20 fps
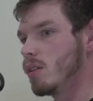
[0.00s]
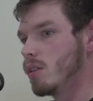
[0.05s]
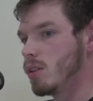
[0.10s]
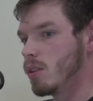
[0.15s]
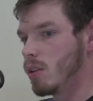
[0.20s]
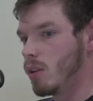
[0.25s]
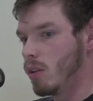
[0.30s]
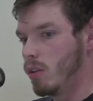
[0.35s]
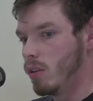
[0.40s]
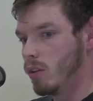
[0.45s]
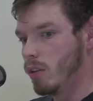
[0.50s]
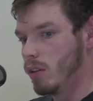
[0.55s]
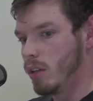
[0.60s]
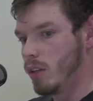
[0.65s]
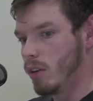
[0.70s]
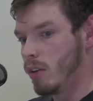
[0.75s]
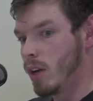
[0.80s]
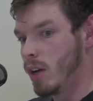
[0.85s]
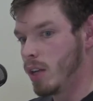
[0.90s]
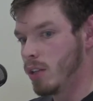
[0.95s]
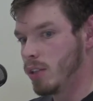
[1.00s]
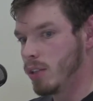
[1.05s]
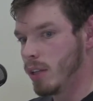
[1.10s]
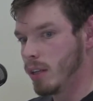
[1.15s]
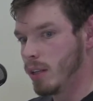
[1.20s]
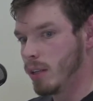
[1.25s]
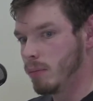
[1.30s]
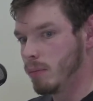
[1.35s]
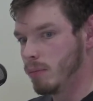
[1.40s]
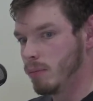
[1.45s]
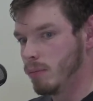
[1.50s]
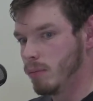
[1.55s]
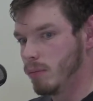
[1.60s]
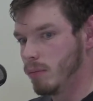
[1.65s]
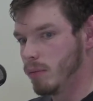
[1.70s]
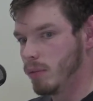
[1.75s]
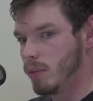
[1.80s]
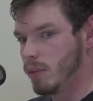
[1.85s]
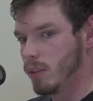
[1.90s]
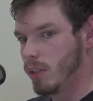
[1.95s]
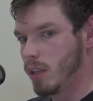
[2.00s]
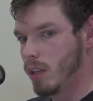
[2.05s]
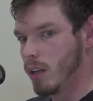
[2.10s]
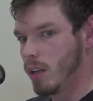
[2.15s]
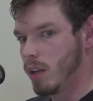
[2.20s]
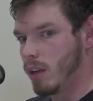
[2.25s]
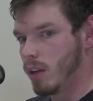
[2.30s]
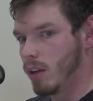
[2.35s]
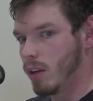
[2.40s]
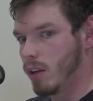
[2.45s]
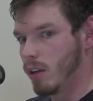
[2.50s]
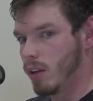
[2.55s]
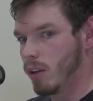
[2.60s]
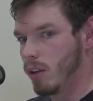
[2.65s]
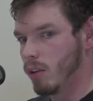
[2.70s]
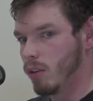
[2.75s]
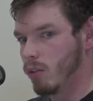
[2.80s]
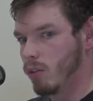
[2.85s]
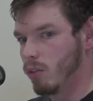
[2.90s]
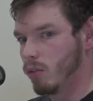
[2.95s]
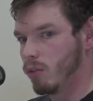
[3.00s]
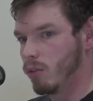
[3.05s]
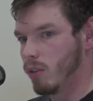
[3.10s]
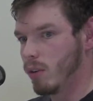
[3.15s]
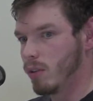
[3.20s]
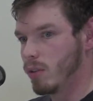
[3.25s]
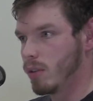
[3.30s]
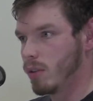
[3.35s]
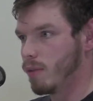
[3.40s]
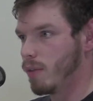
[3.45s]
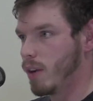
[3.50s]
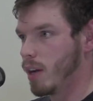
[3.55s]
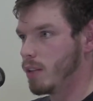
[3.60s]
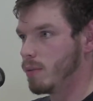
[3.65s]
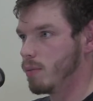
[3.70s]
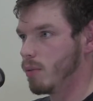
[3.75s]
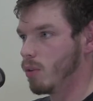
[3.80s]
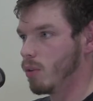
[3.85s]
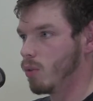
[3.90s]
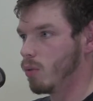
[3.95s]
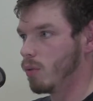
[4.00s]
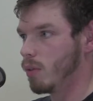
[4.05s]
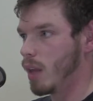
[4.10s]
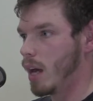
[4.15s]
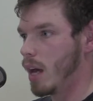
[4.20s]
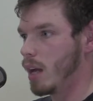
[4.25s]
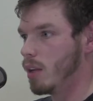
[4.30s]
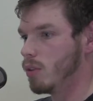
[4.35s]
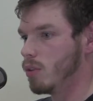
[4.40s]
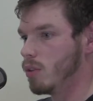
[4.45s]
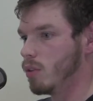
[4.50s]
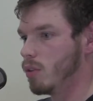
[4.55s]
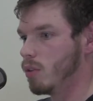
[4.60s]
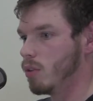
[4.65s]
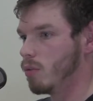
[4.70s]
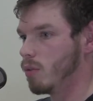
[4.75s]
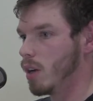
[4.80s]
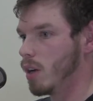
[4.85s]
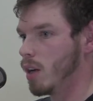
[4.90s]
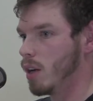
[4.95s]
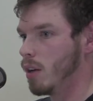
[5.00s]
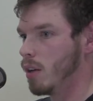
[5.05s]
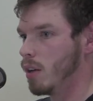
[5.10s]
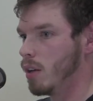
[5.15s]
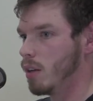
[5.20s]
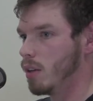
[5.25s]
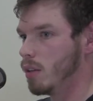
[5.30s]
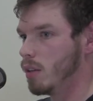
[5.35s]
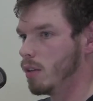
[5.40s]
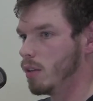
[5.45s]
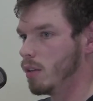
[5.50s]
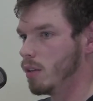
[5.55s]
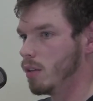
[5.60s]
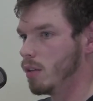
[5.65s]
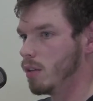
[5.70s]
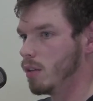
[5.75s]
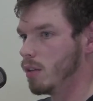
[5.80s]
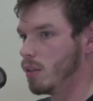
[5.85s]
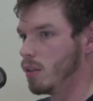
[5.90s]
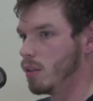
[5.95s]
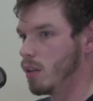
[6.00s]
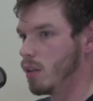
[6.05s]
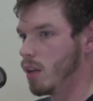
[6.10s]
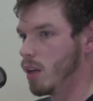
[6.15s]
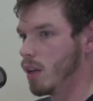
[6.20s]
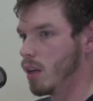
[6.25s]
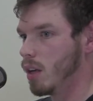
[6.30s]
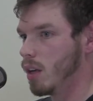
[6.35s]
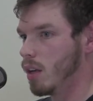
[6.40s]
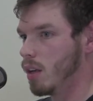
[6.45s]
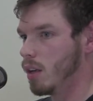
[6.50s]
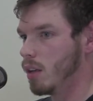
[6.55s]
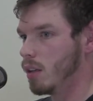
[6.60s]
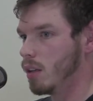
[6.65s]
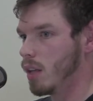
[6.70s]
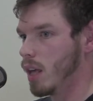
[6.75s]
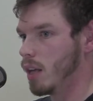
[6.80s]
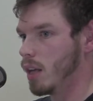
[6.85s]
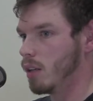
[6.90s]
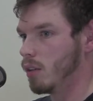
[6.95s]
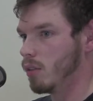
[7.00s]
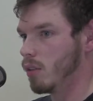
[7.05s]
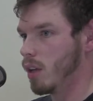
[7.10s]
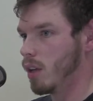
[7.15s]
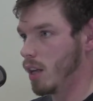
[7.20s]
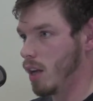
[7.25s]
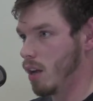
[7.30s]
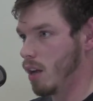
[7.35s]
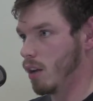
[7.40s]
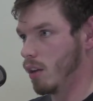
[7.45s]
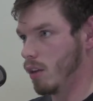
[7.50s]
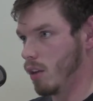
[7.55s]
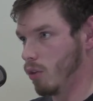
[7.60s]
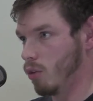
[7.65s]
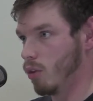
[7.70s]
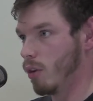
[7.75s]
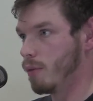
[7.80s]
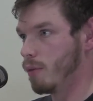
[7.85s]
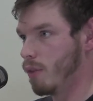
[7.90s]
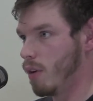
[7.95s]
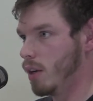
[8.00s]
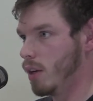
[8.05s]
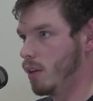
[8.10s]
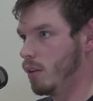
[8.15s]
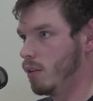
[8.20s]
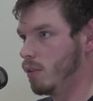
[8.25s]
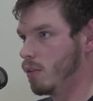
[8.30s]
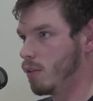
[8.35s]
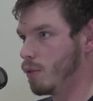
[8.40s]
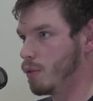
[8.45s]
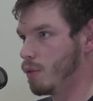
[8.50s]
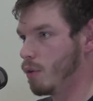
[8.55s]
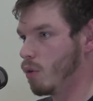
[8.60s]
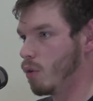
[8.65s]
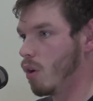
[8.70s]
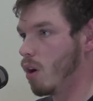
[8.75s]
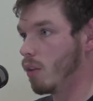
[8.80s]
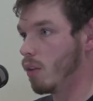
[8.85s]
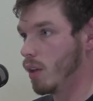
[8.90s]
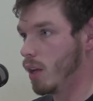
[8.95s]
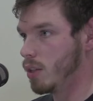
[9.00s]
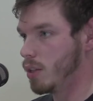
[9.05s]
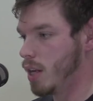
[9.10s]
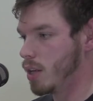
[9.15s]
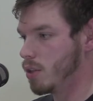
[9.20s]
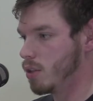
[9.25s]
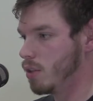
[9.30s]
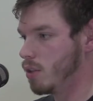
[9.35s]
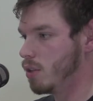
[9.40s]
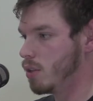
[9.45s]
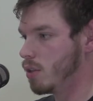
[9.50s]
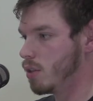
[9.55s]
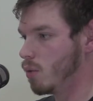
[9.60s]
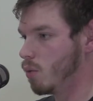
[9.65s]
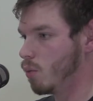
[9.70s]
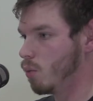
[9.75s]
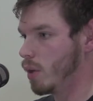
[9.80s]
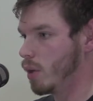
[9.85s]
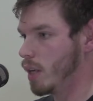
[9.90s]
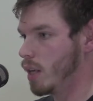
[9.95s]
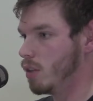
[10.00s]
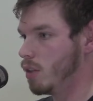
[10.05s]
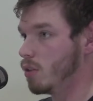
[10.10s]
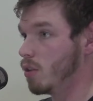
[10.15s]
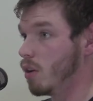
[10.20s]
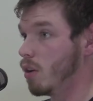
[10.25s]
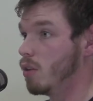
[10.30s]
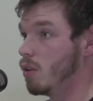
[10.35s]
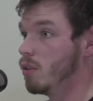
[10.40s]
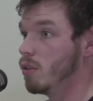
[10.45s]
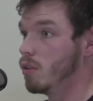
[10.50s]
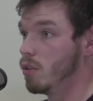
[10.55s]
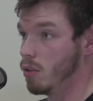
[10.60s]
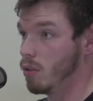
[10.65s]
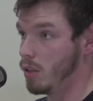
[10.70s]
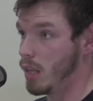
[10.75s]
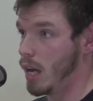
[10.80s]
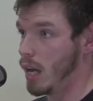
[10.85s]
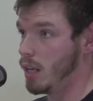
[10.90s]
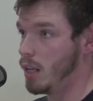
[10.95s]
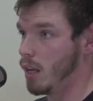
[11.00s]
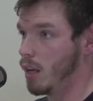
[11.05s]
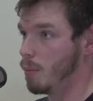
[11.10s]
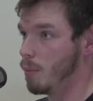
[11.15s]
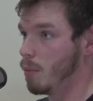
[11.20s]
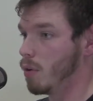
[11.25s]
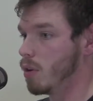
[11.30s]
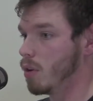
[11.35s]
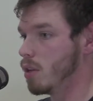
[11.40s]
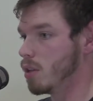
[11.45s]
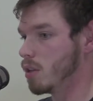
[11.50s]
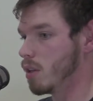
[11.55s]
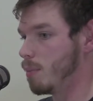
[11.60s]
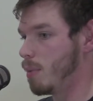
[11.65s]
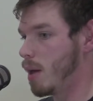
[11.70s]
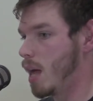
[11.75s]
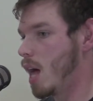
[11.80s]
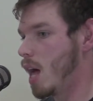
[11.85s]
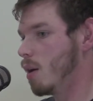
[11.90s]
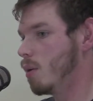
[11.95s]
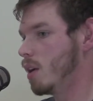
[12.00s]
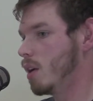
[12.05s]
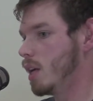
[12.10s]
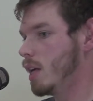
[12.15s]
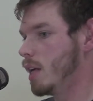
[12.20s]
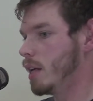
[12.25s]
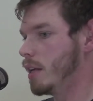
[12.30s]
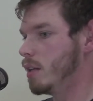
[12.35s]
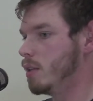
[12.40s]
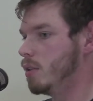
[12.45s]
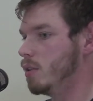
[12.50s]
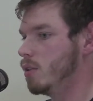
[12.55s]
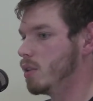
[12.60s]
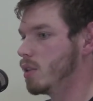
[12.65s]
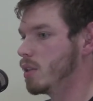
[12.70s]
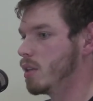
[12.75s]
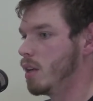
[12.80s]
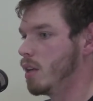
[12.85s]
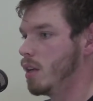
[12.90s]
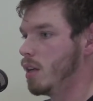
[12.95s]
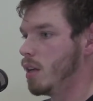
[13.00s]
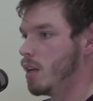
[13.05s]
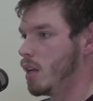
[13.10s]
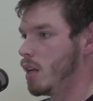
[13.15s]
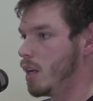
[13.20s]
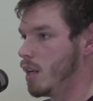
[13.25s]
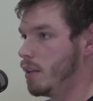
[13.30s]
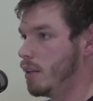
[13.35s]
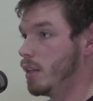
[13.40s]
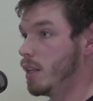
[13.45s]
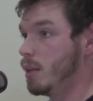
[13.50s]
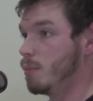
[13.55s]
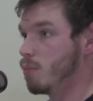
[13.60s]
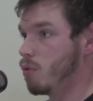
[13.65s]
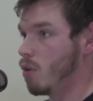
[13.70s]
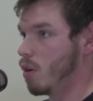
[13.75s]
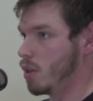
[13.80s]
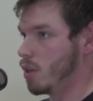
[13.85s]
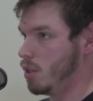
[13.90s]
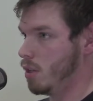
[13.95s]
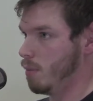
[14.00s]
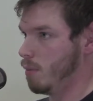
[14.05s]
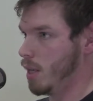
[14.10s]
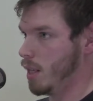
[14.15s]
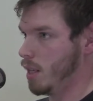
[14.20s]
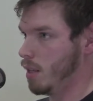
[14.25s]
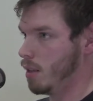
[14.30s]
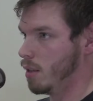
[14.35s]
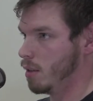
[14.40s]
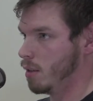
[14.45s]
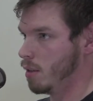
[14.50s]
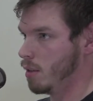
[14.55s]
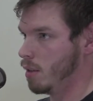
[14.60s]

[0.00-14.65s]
So there are some groups on Facebook that do run that like a group finder for online sessions. We don't do that here because the power is in the proximity.